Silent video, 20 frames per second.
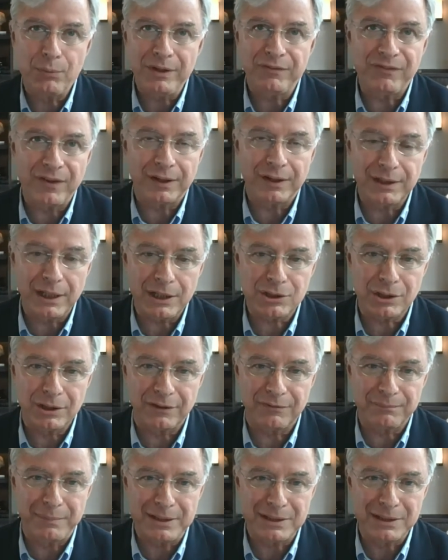this is a
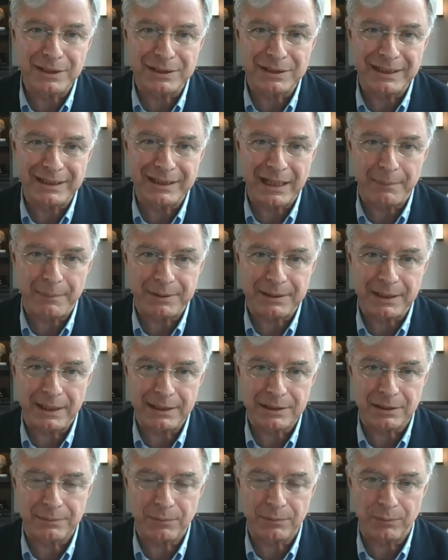refoundation of business
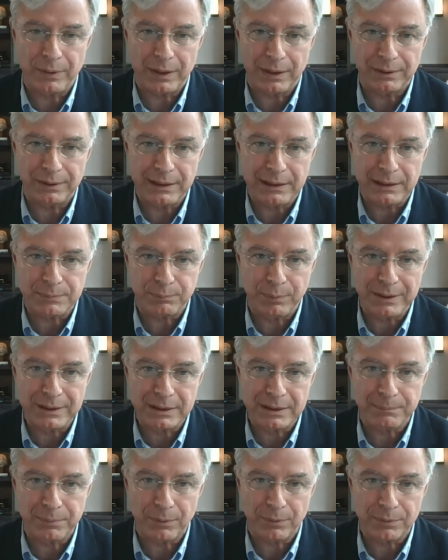and capitalism
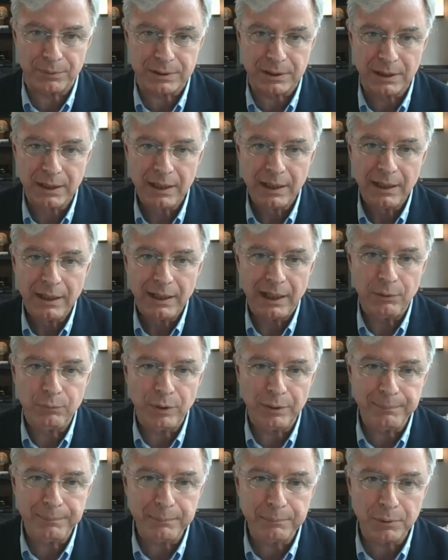around these principles.
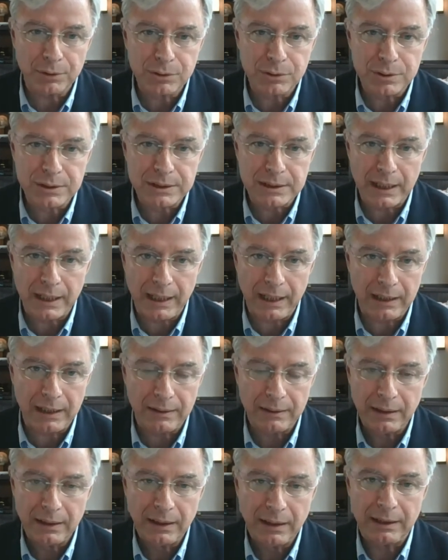And we'll be able to
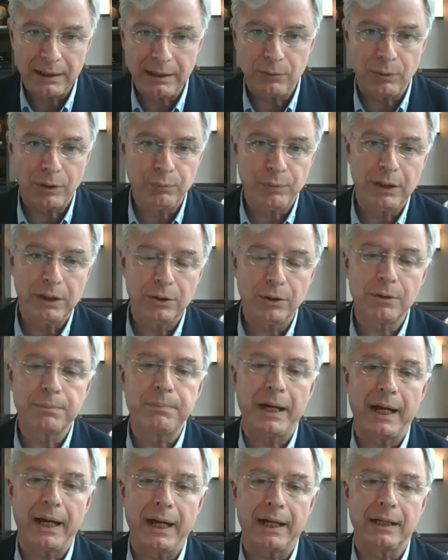say, I think
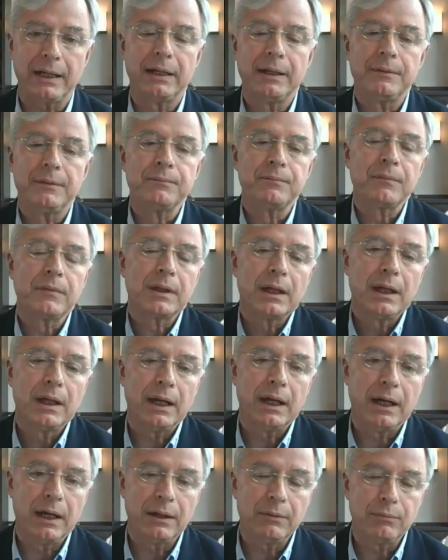when we look back,
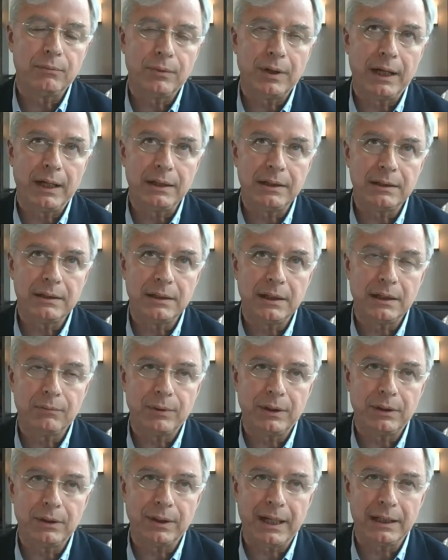
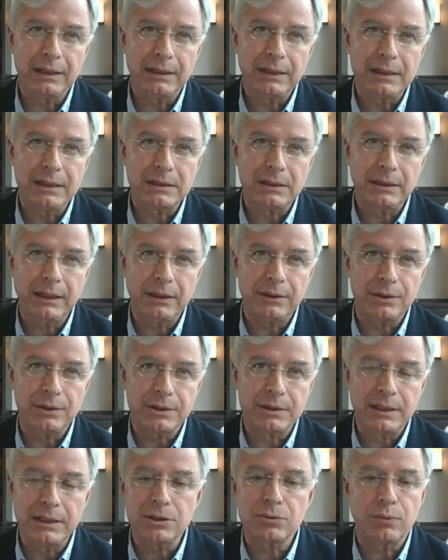when we look at
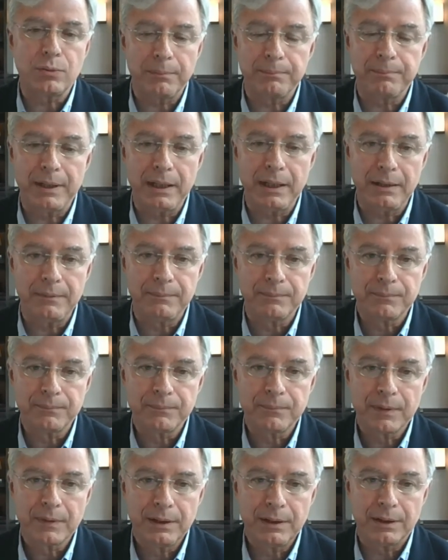these leaders, this will
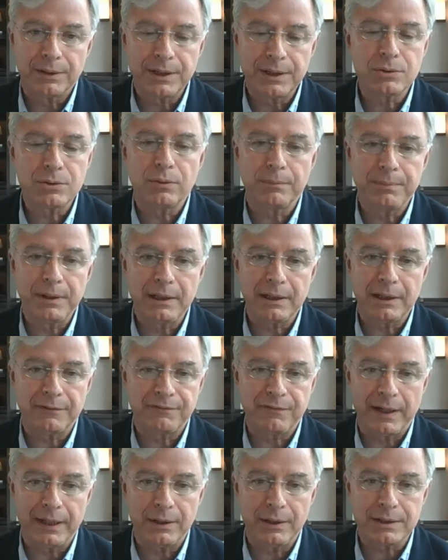be
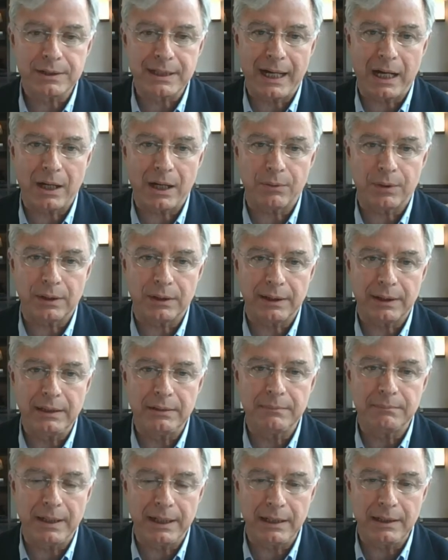their finest
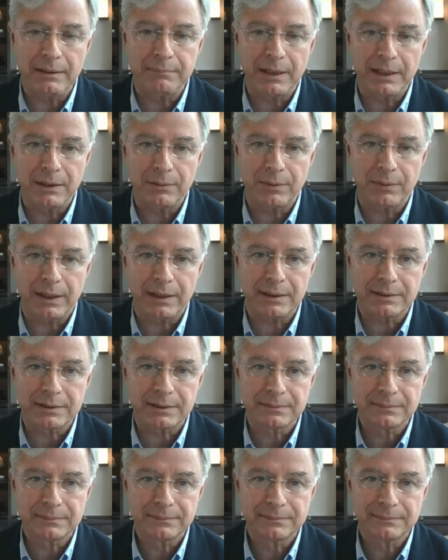hour in many,
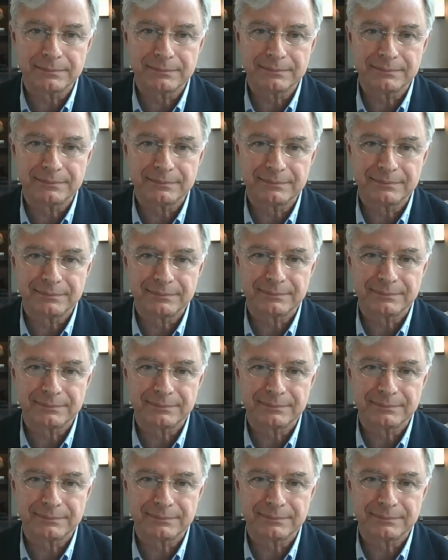many ways.